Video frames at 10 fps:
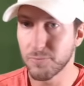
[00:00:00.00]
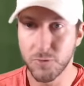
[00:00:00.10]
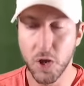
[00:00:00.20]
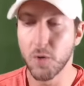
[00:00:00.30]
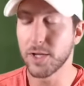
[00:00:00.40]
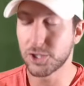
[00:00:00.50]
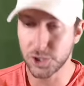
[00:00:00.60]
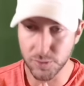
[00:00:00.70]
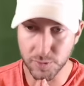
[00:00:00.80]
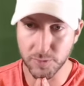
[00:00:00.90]
No
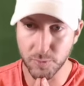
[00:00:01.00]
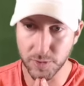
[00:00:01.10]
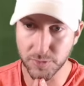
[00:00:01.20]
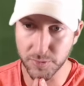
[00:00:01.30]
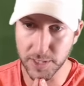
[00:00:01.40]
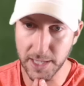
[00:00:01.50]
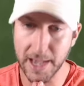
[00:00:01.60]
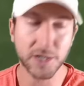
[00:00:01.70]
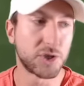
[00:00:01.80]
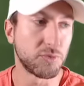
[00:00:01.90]
issue with
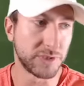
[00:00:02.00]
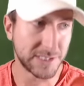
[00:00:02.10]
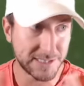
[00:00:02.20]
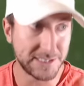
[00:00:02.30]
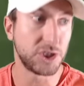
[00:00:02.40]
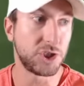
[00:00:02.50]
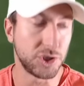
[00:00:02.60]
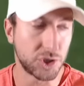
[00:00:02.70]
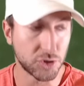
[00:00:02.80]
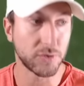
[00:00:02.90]
the actual
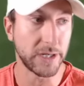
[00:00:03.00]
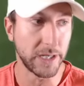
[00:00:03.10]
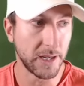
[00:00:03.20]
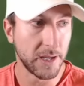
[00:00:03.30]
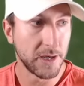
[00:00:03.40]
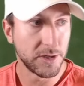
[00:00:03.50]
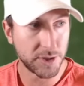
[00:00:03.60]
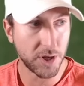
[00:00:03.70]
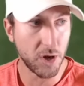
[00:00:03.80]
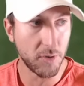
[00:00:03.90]
decision tree
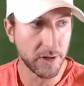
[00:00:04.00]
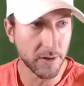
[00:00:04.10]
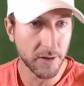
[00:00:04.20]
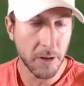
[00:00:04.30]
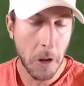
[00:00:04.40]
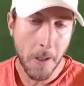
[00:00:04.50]
to go here.